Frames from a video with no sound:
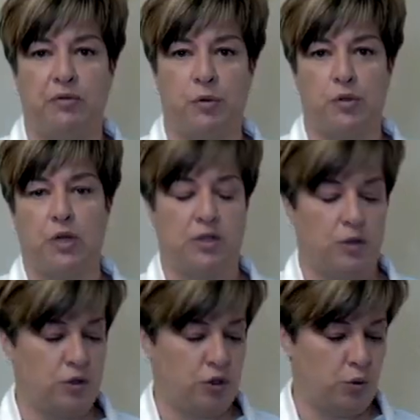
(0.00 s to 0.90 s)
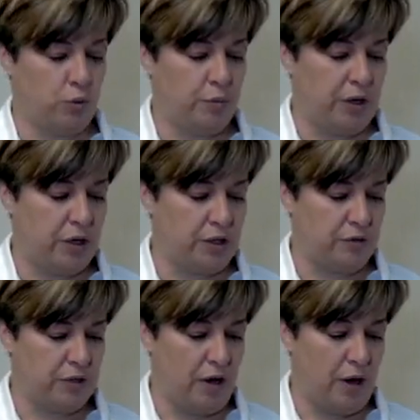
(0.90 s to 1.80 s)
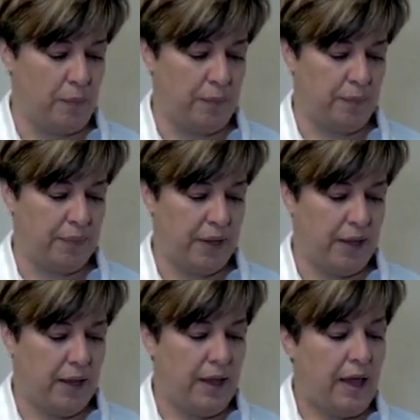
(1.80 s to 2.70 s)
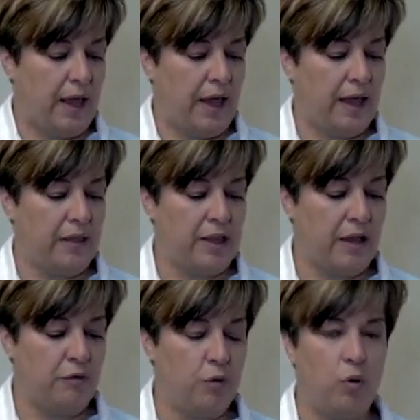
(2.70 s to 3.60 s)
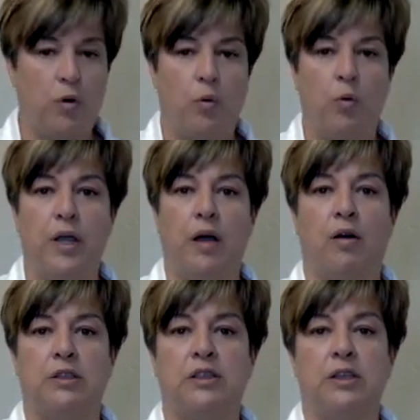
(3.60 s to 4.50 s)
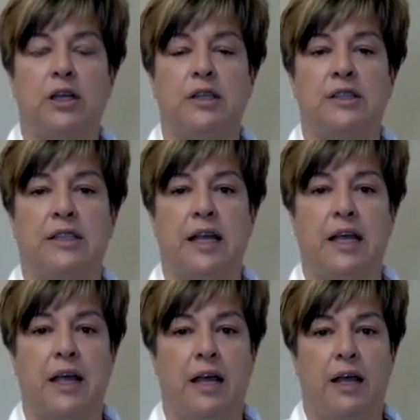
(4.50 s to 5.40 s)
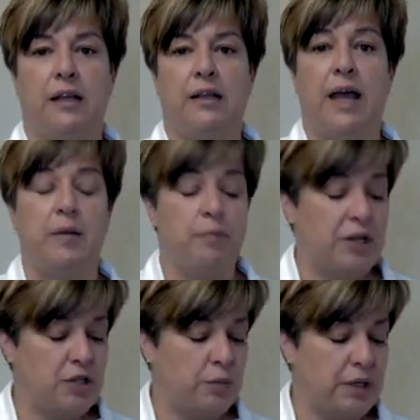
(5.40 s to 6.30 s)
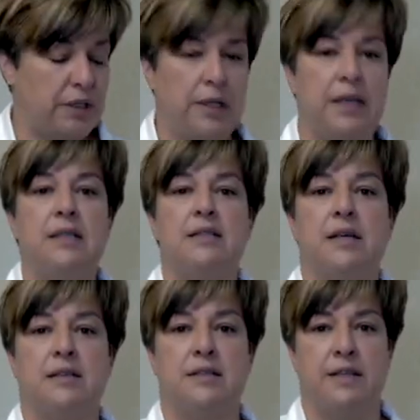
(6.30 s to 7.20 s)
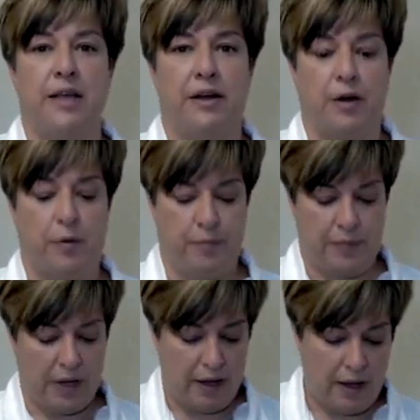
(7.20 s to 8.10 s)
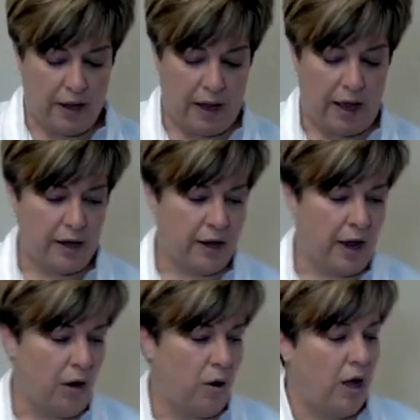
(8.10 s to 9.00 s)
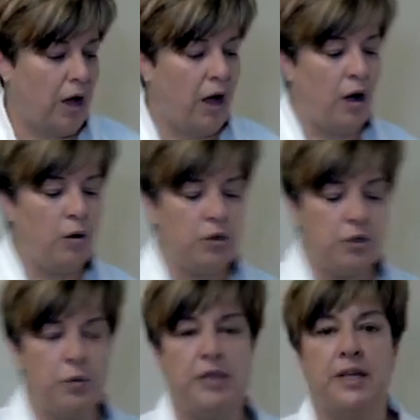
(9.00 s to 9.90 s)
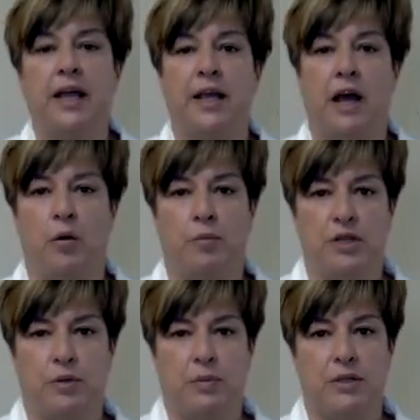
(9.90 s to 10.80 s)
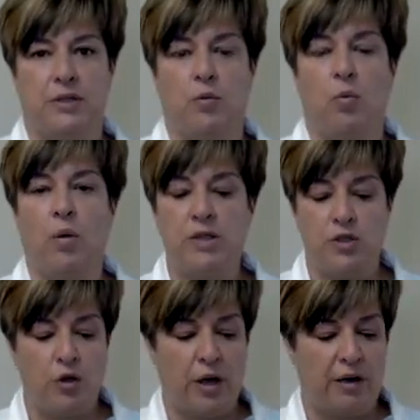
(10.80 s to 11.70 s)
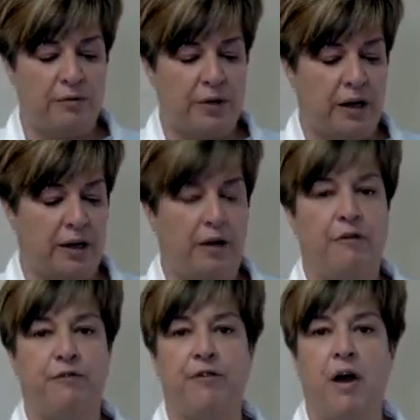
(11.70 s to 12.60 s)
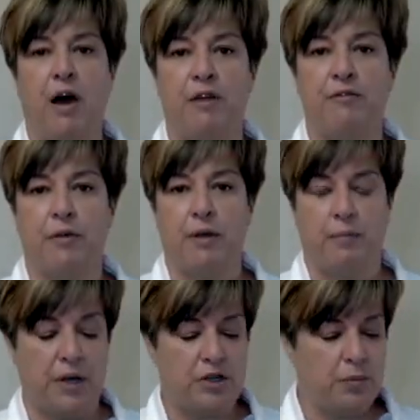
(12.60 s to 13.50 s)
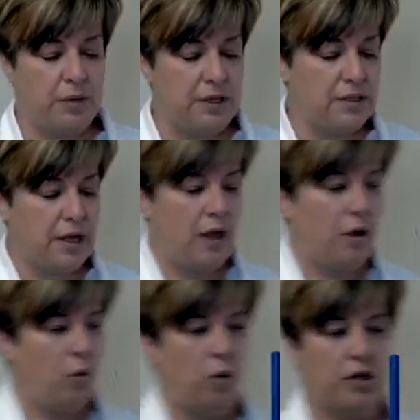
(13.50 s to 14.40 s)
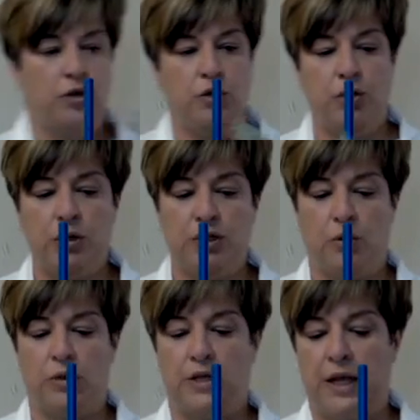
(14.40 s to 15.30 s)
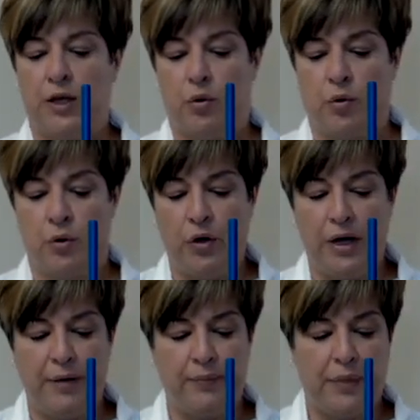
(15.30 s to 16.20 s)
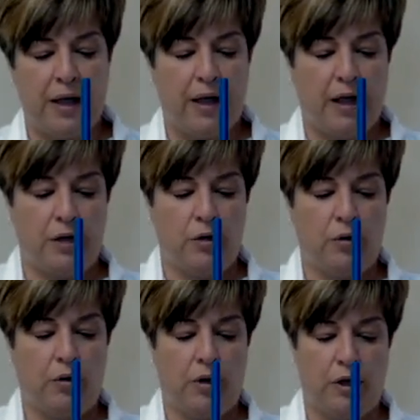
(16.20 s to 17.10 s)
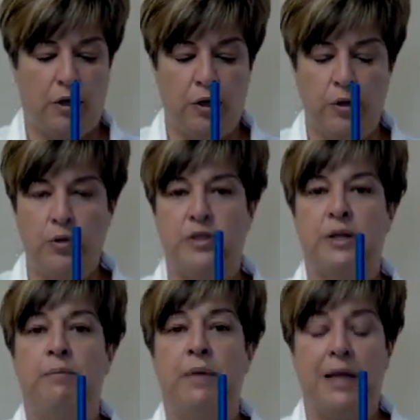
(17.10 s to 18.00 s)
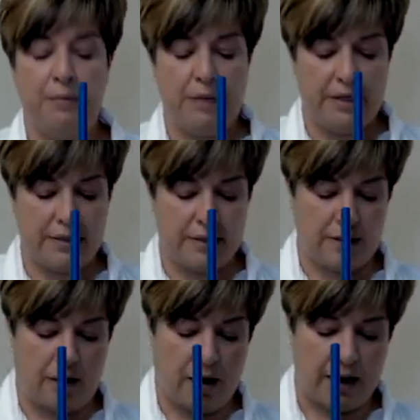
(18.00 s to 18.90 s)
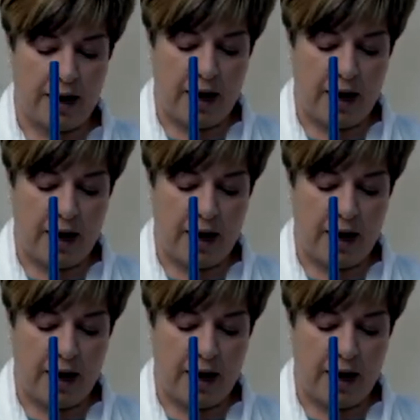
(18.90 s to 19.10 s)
for such a short period of time. And therefore, we are just going to say that measurement is 0. Now, how do we take our measurements? Once you have done 5 measurements, what you do is you take your ruler, you use the millimeter side,